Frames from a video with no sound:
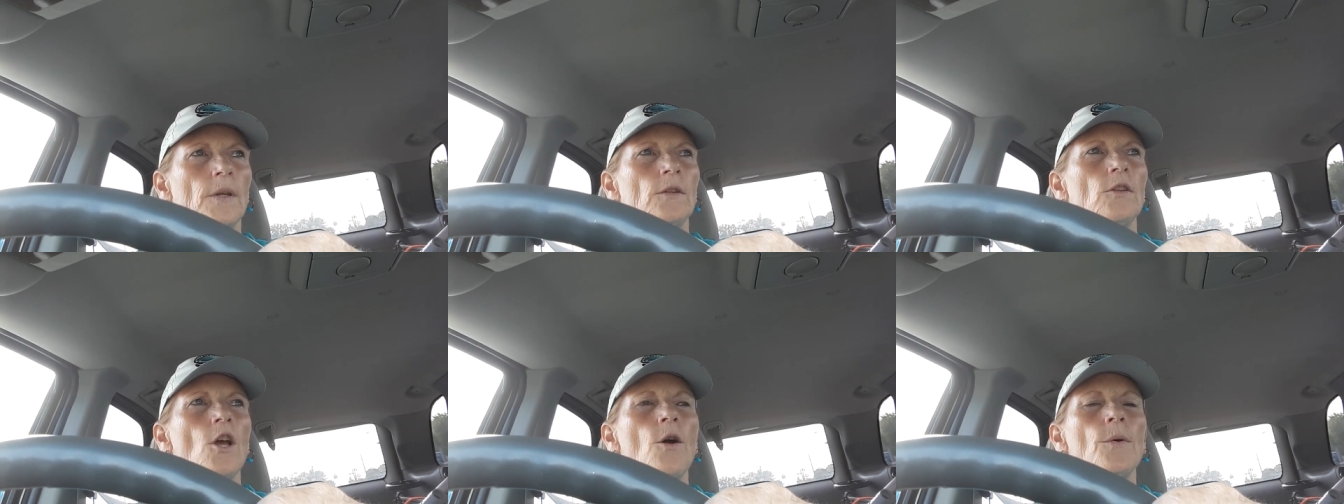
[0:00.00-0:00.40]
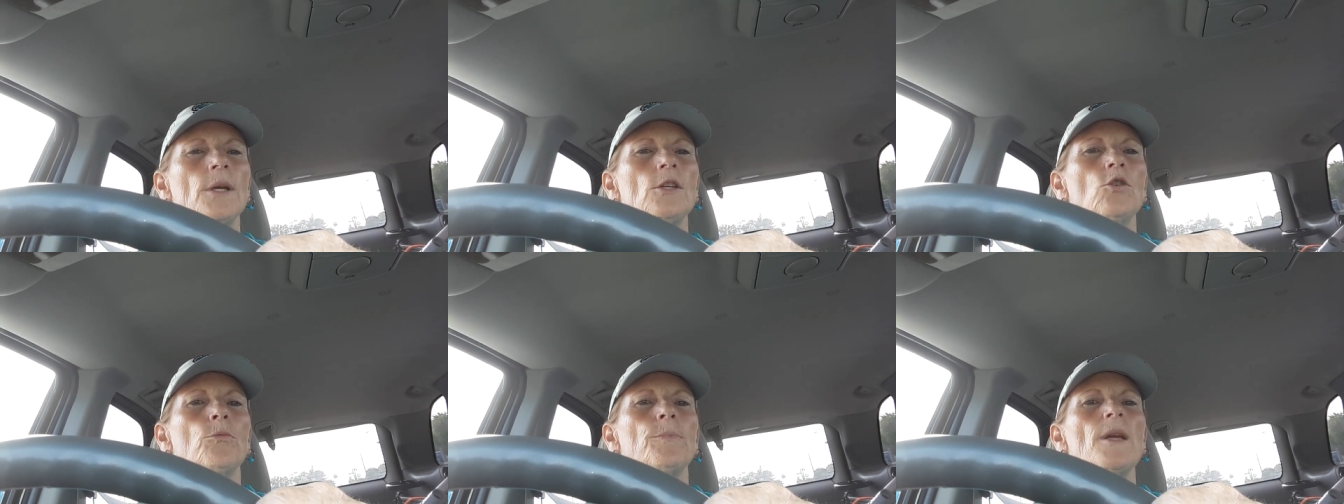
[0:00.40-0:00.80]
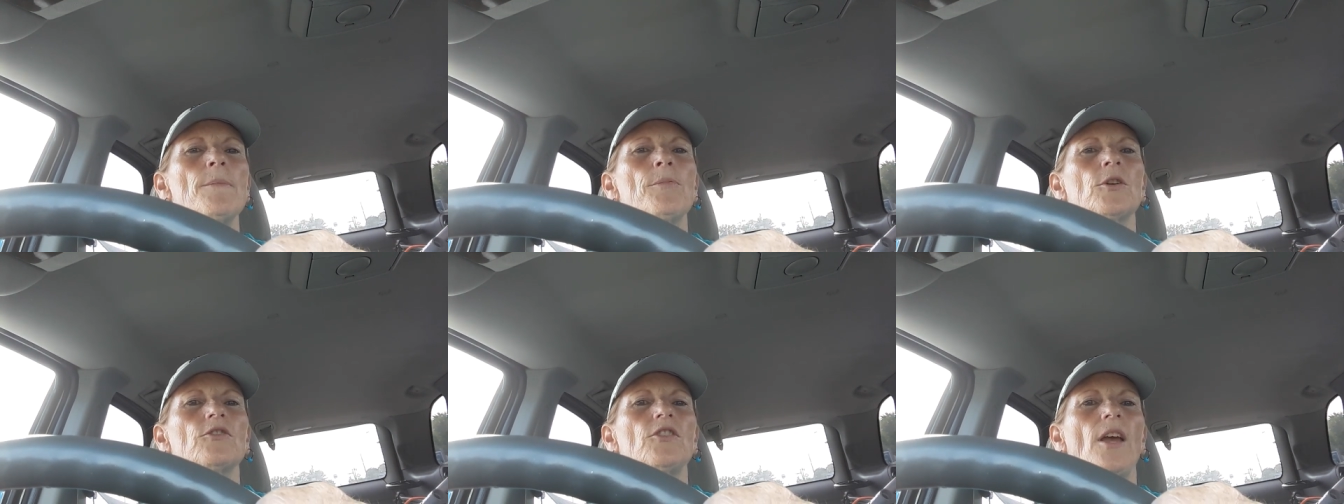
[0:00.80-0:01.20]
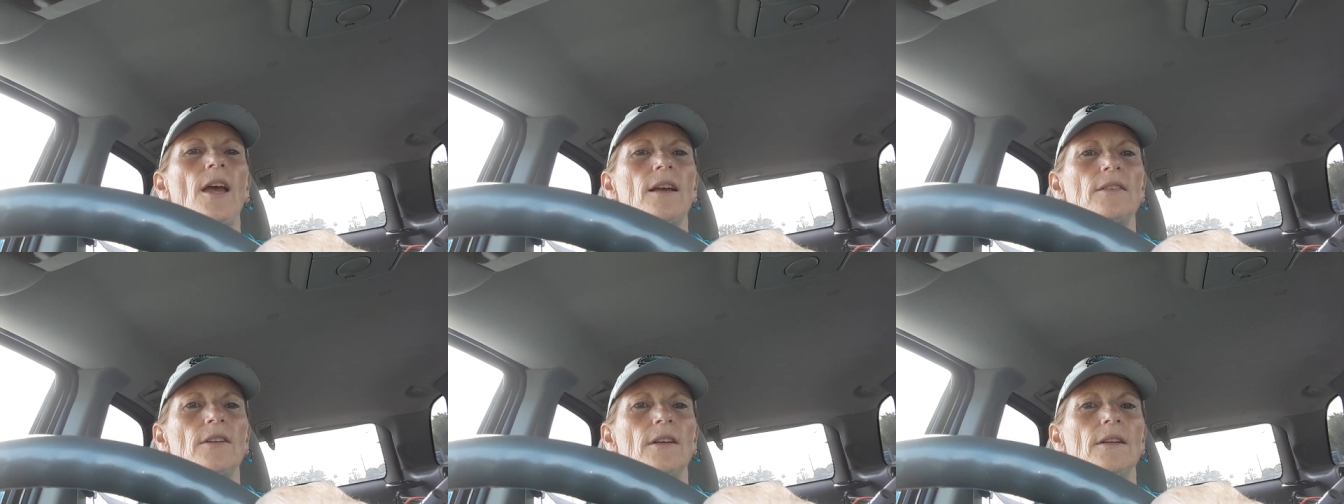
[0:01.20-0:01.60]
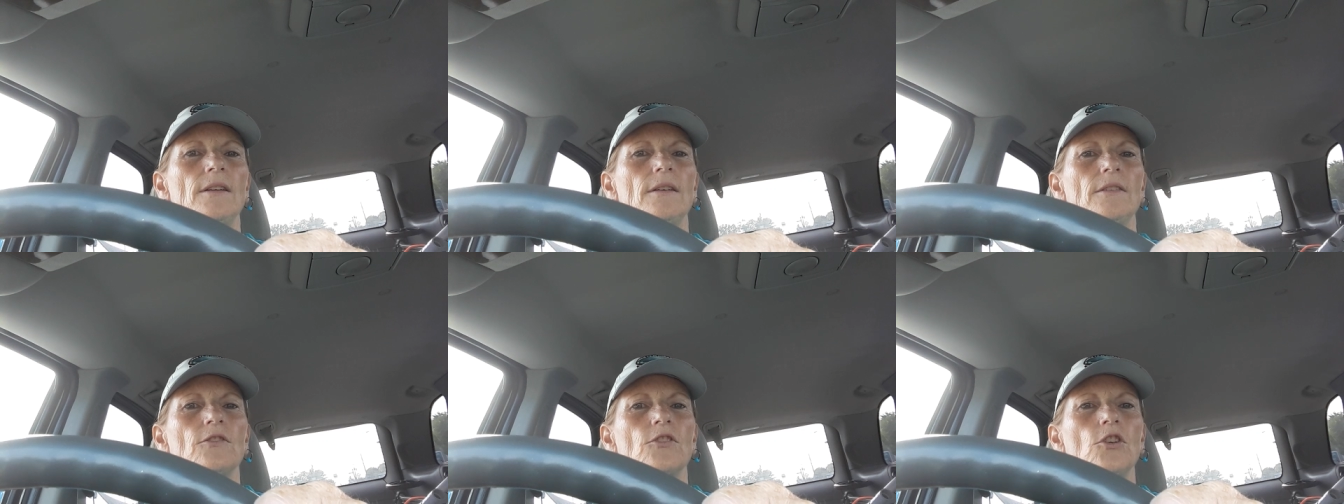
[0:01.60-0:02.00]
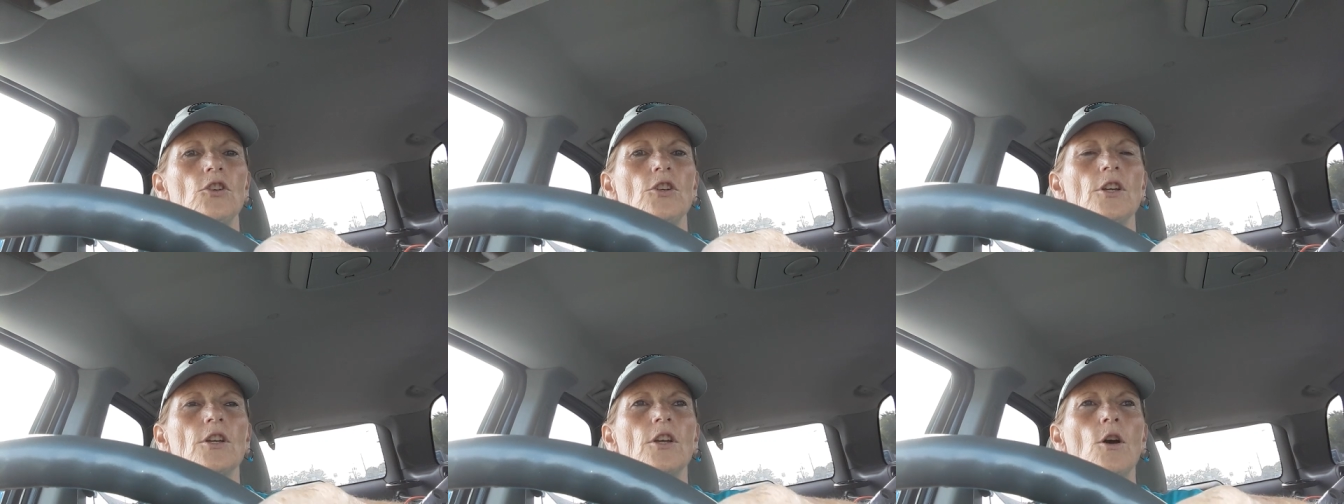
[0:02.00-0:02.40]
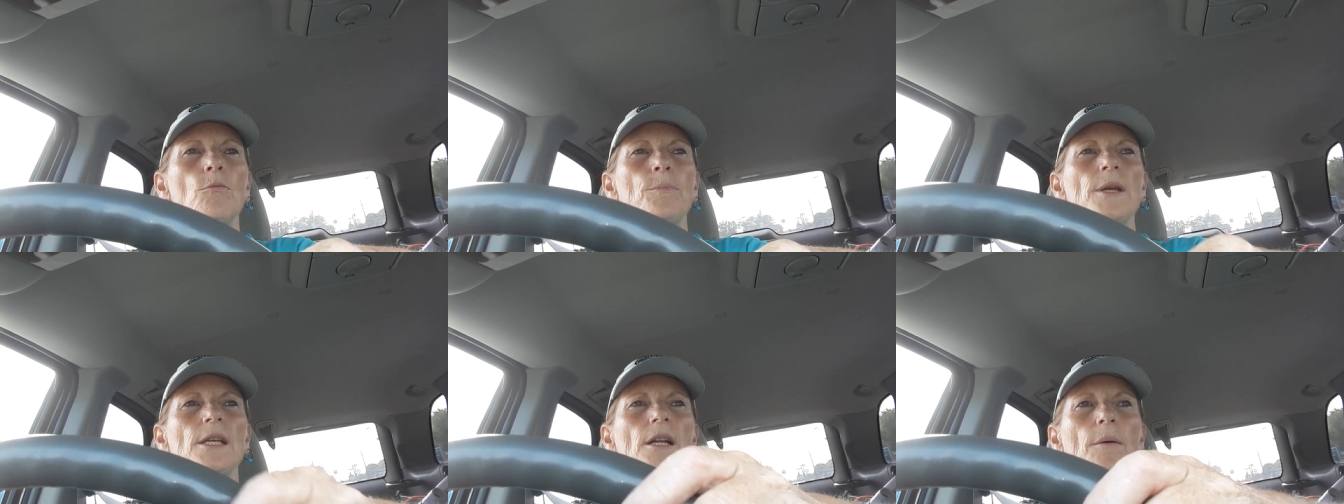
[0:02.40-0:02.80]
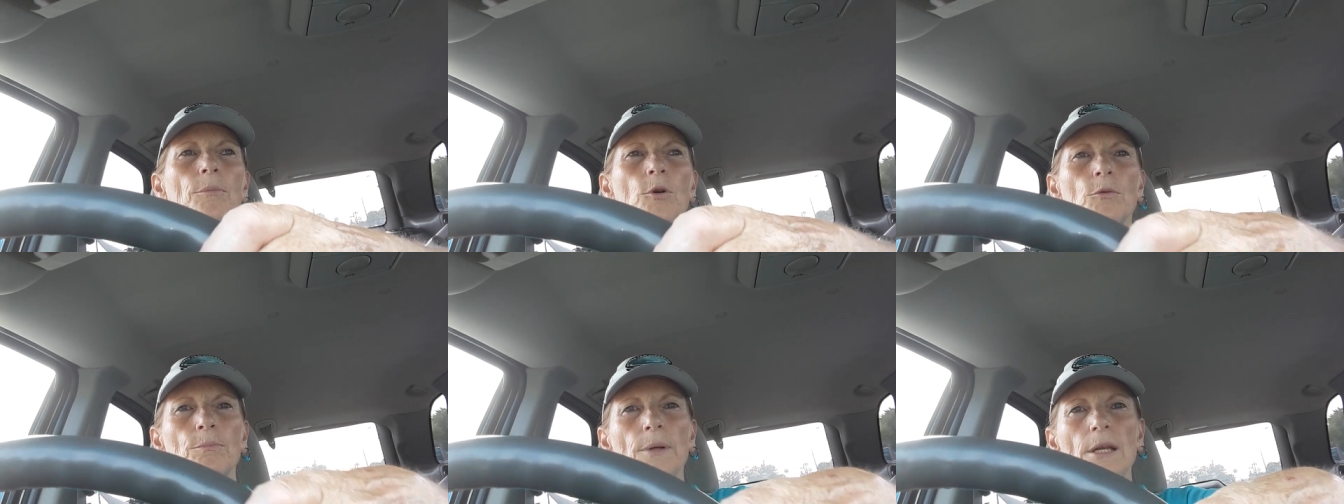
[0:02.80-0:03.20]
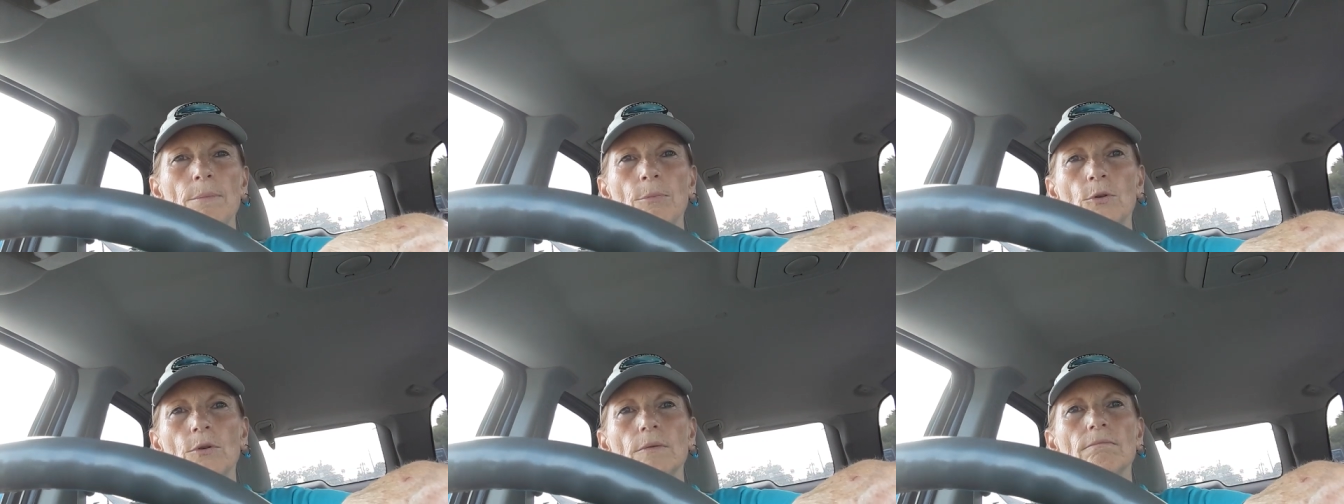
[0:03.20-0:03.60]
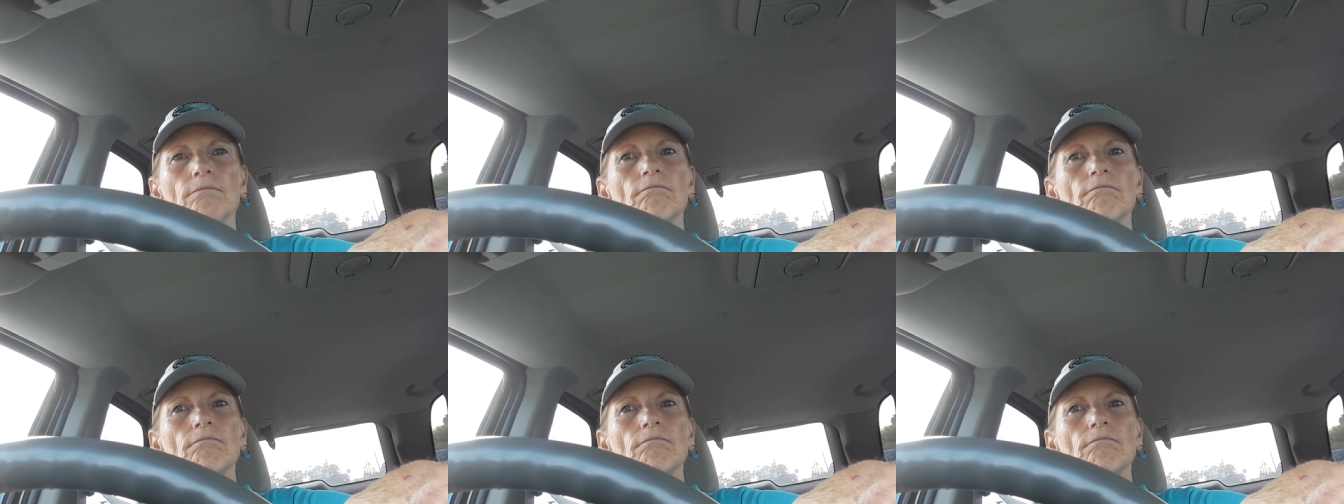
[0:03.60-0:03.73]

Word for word: Knowing you'll be protected so you can go beat up on people.